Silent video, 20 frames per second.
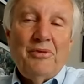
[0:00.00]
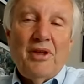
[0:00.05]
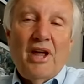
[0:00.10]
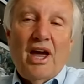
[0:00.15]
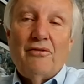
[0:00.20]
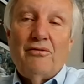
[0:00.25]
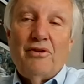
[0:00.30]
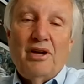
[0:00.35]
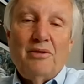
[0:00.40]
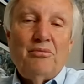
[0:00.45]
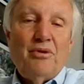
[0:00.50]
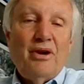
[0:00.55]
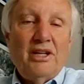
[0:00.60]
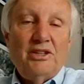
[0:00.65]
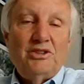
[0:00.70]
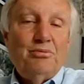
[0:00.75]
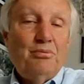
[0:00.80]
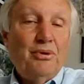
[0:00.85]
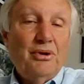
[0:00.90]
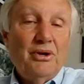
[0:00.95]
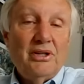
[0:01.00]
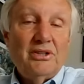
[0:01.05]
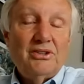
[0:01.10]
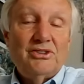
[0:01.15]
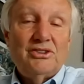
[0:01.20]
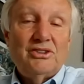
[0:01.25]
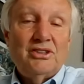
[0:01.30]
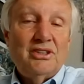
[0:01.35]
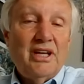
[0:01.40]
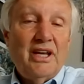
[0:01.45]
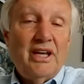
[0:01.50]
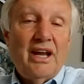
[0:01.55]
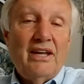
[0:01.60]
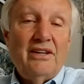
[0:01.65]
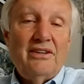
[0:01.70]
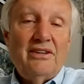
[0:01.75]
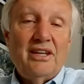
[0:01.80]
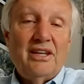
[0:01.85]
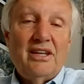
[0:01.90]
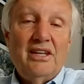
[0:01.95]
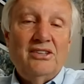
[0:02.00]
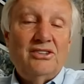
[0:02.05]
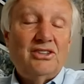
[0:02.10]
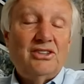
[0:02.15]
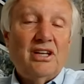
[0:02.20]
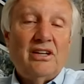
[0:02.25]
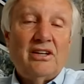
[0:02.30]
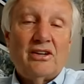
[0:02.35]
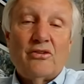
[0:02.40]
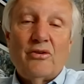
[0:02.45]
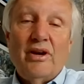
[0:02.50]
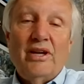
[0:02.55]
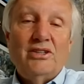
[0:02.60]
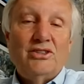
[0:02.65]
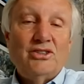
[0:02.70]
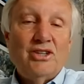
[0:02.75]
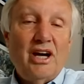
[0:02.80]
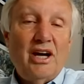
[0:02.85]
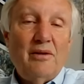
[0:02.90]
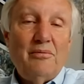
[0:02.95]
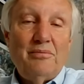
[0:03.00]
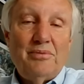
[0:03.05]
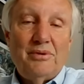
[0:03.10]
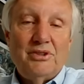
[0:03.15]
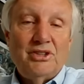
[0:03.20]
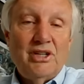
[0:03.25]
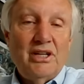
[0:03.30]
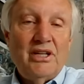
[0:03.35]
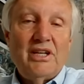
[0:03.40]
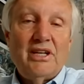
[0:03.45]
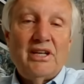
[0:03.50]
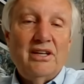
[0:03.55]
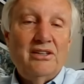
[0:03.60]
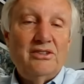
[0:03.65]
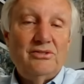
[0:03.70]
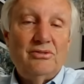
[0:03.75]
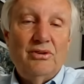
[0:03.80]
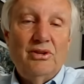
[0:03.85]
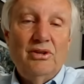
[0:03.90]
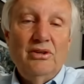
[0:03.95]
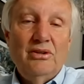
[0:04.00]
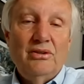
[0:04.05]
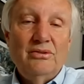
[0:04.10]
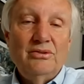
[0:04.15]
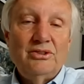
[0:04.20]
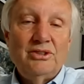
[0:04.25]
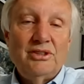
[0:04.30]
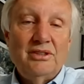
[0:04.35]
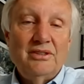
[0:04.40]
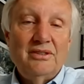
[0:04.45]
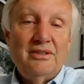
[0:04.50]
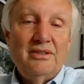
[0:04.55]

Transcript: I've read Brant's books, and I think he's done a great job presenting his views.